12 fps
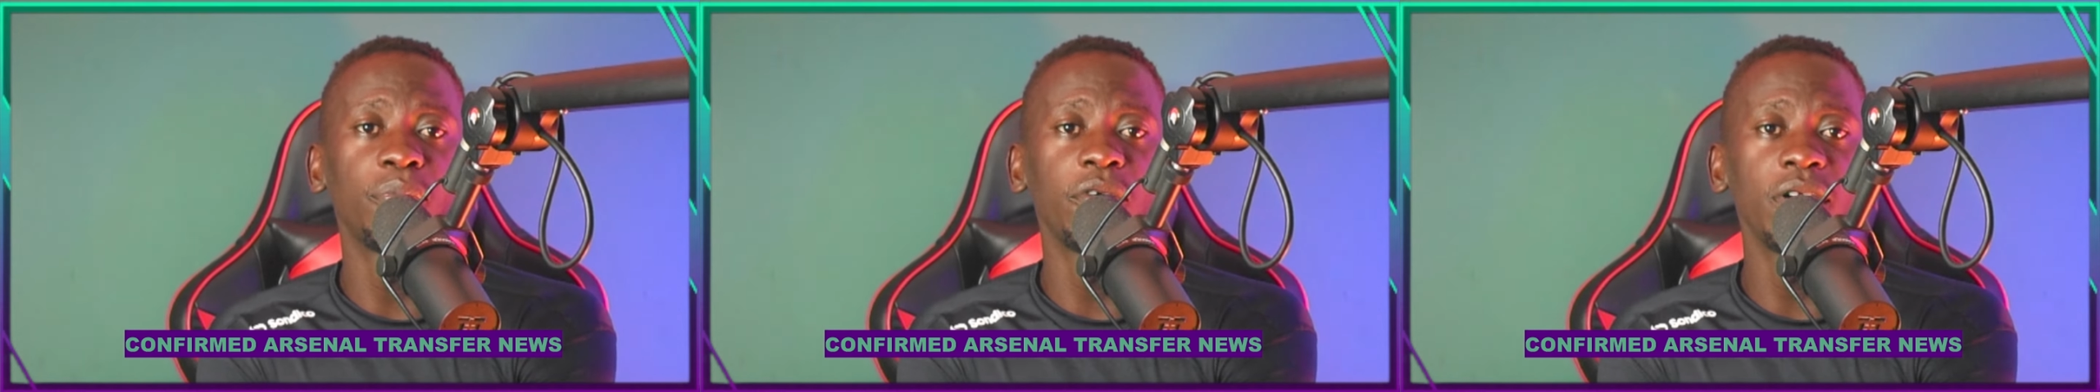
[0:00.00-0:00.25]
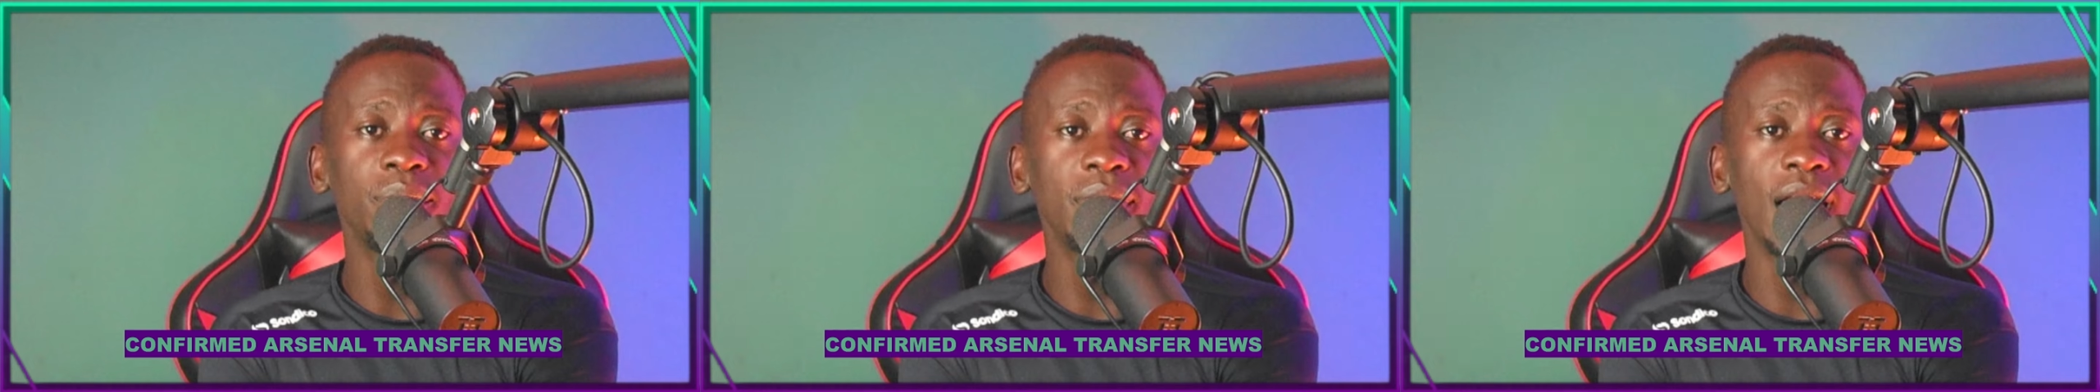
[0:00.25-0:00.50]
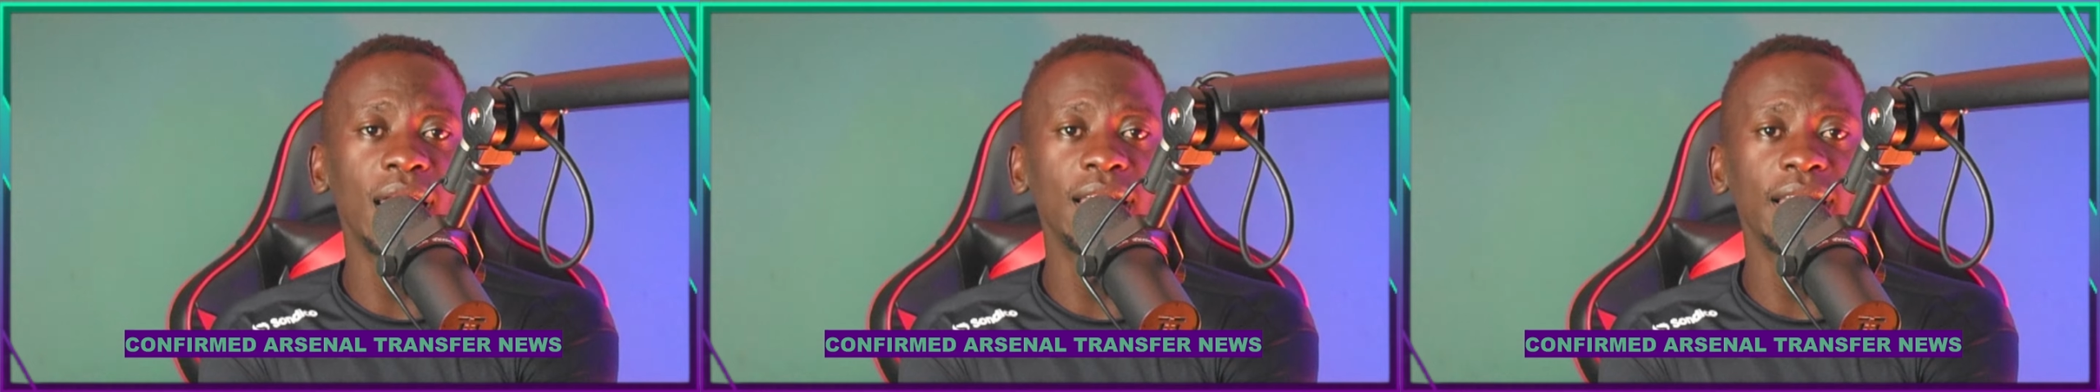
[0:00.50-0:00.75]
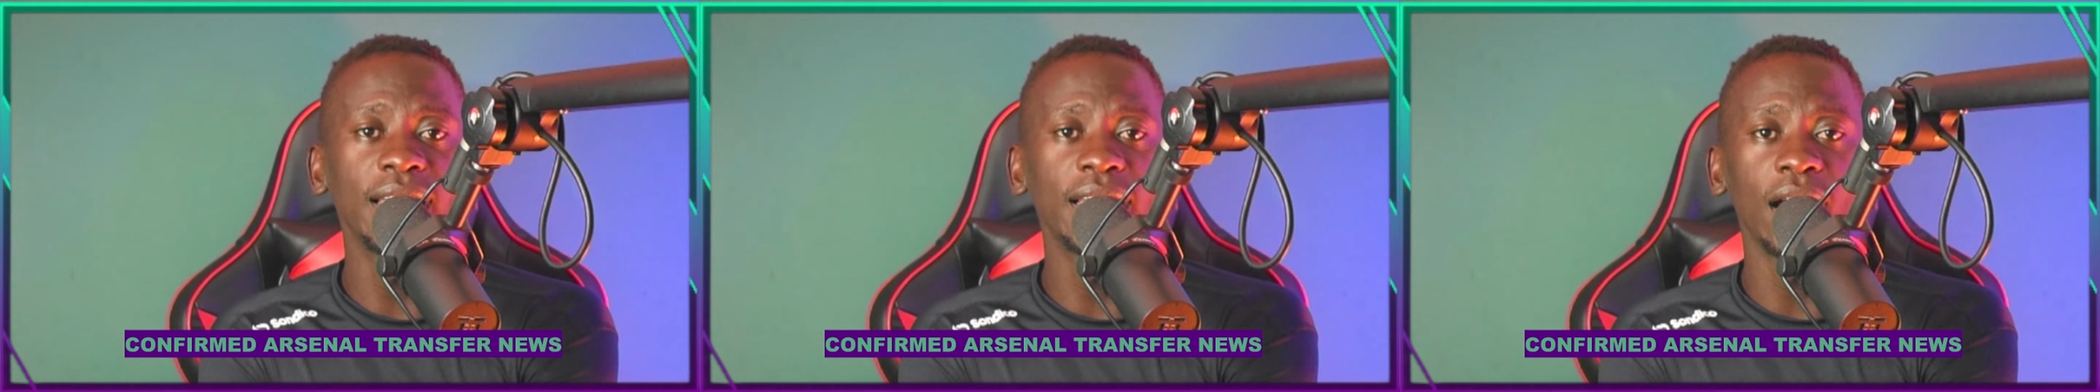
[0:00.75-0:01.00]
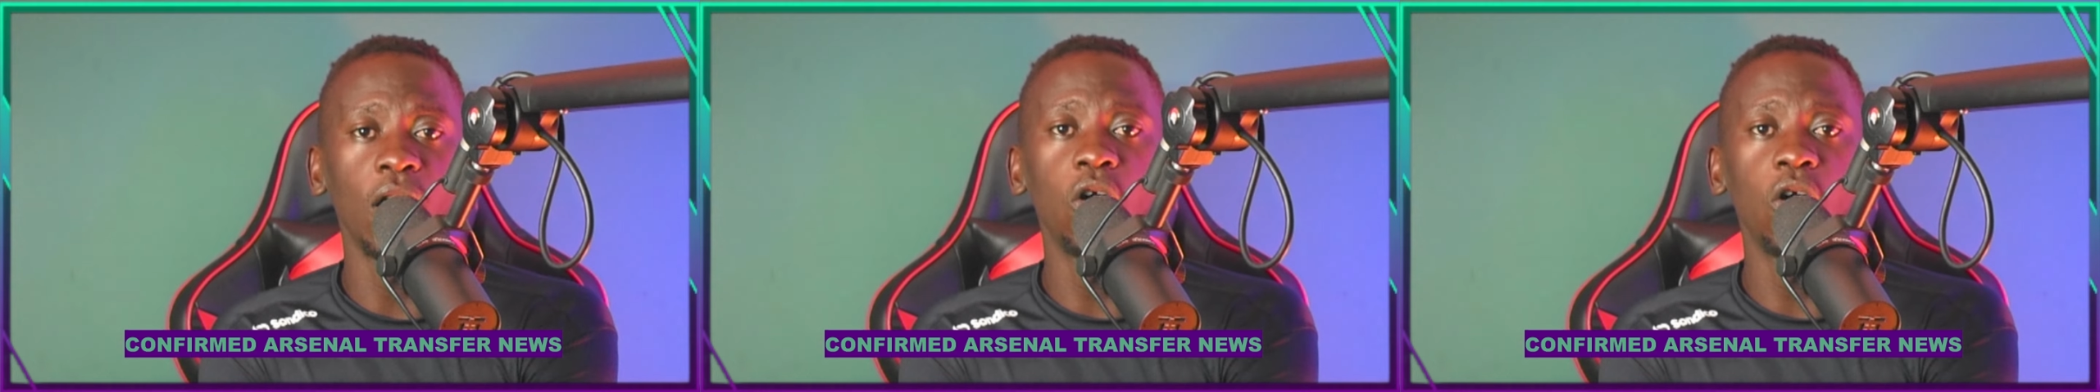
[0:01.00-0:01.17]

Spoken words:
Premier League